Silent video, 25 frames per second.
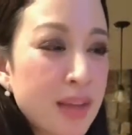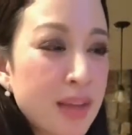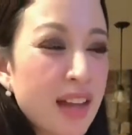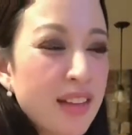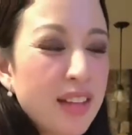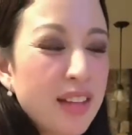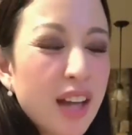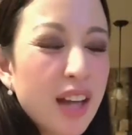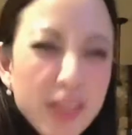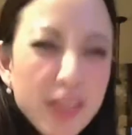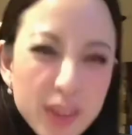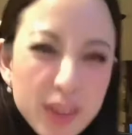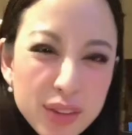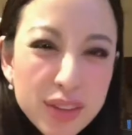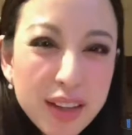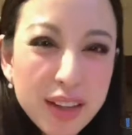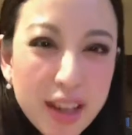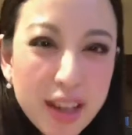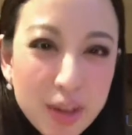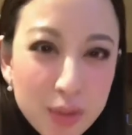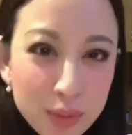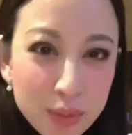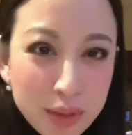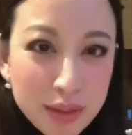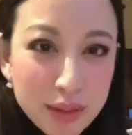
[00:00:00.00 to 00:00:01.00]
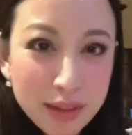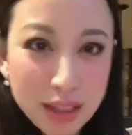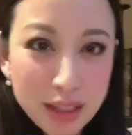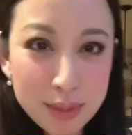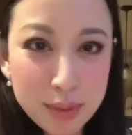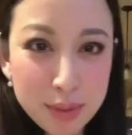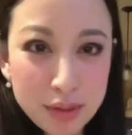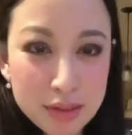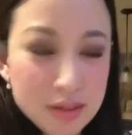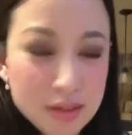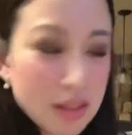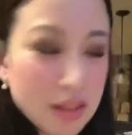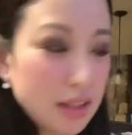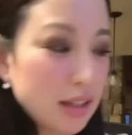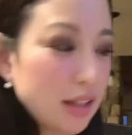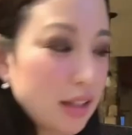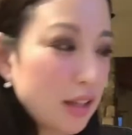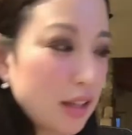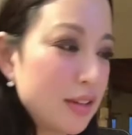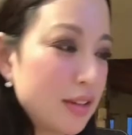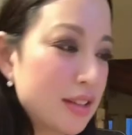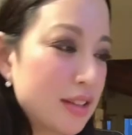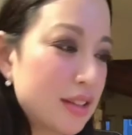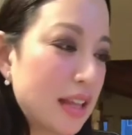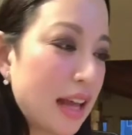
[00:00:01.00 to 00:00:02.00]
The other thing I don't really like about the
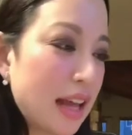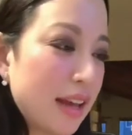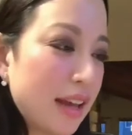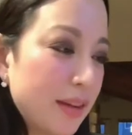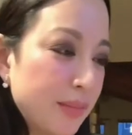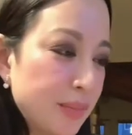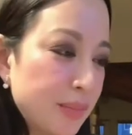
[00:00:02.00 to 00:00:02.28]
Sonicare is that